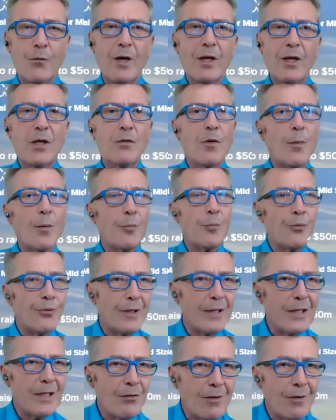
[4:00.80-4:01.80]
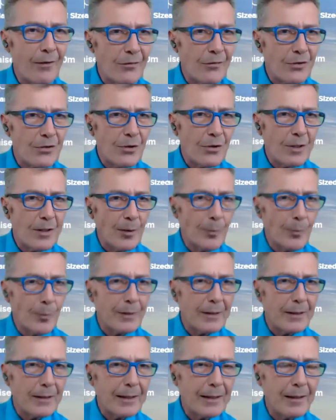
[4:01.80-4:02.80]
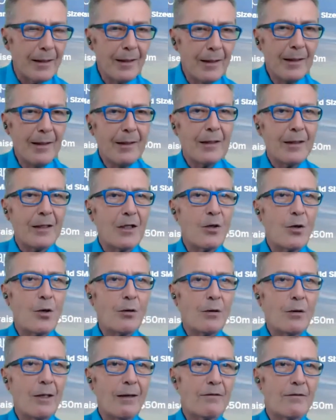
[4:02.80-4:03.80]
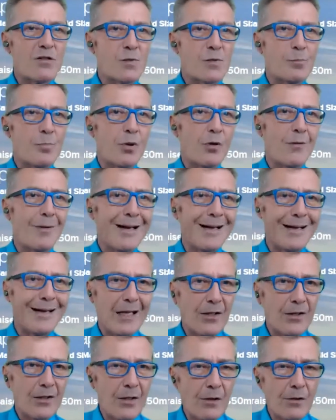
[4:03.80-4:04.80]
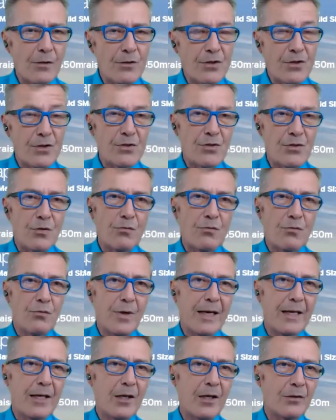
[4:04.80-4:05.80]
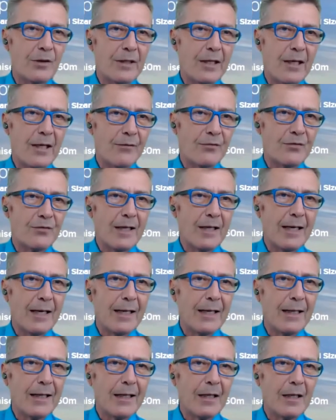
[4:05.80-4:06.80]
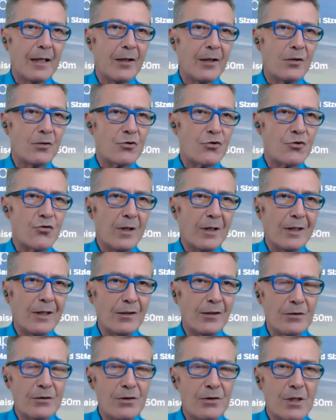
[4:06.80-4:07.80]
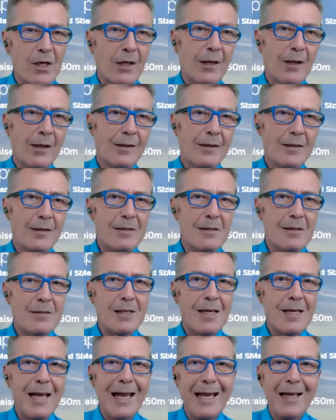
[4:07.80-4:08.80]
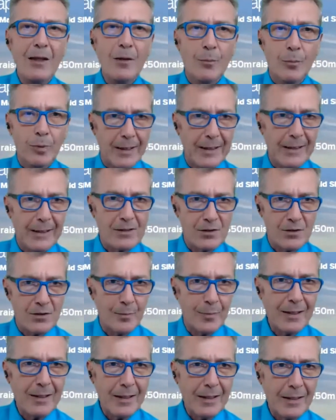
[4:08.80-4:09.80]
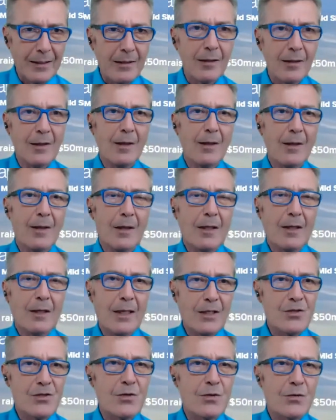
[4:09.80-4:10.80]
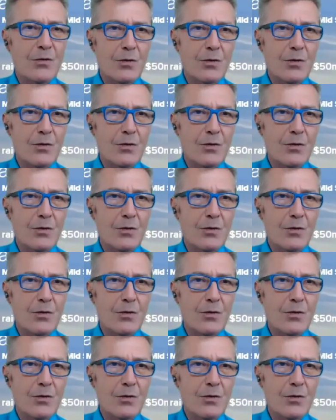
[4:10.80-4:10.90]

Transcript: you're a pre-revenue company and you only have sporadic news because you're waiting on the FDA clinical trials, this is a hell place to be. Unless it